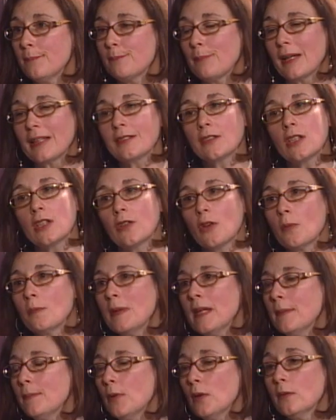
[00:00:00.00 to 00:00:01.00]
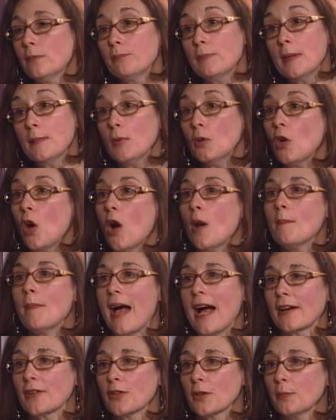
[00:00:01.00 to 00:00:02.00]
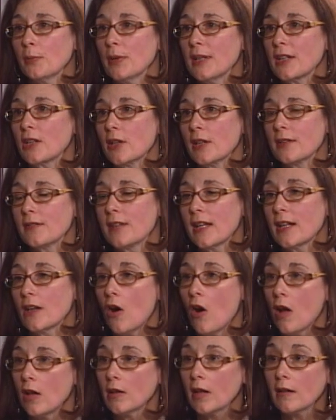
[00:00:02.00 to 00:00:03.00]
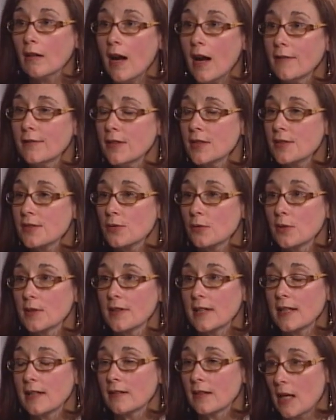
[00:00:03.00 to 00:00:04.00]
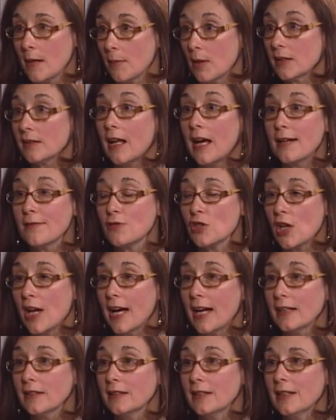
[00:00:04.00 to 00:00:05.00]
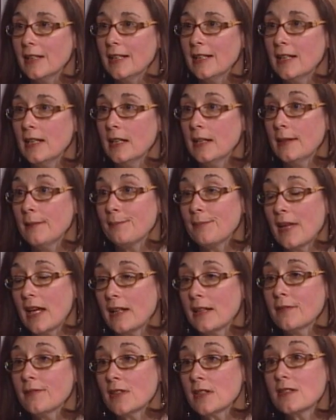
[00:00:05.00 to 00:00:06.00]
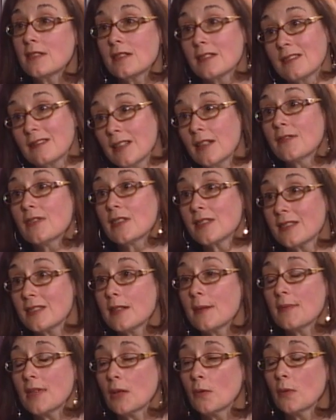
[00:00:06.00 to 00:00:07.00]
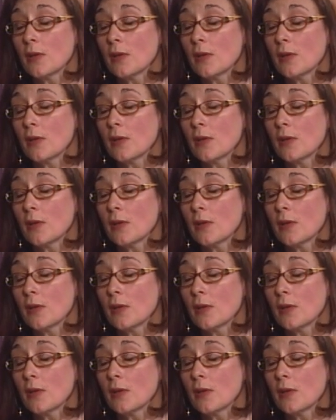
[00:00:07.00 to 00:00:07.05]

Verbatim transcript: but you know people people call back they're pretty good they call our office or they come on live chat and if it's if it's something